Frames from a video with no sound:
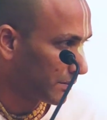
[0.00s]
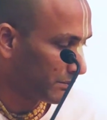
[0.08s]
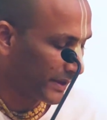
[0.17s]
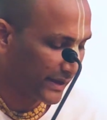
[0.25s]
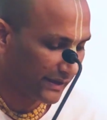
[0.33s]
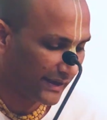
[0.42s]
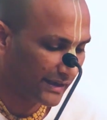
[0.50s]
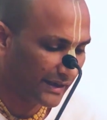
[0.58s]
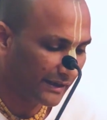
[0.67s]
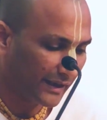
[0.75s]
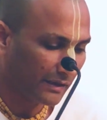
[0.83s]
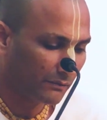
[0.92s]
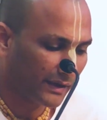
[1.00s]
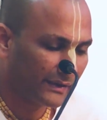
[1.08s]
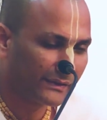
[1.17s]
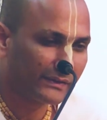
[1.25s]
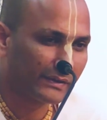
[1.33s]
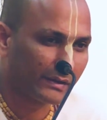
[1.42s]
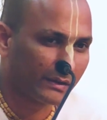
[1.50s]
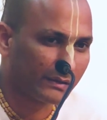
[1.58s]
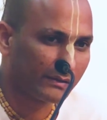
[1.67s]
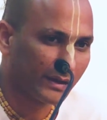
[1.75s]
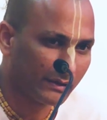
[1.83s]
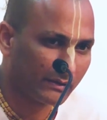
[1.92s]
By regulating one's
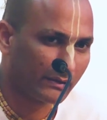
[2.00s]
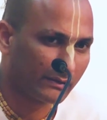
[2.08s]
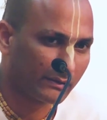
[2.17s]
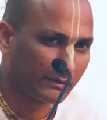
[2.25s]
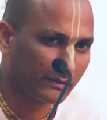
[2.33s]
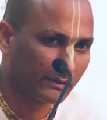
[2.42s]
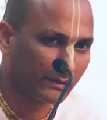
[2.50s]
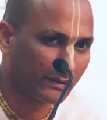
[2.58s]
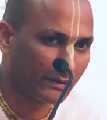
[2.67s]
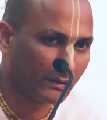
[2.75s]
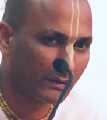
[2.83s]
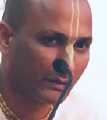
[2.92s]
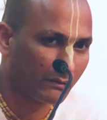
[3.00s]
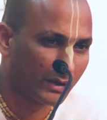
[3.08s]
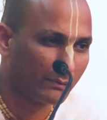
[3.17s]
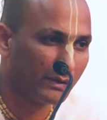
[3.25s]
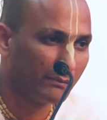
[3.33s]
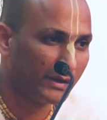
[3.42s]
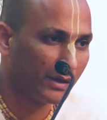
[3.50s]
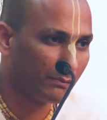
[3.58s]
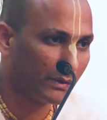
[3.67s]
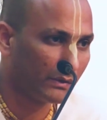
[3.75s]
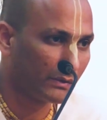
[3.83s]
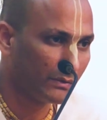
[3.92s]
senses, one will be
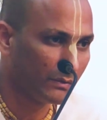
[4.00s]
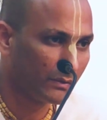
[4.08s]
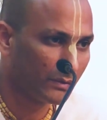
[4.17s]
able to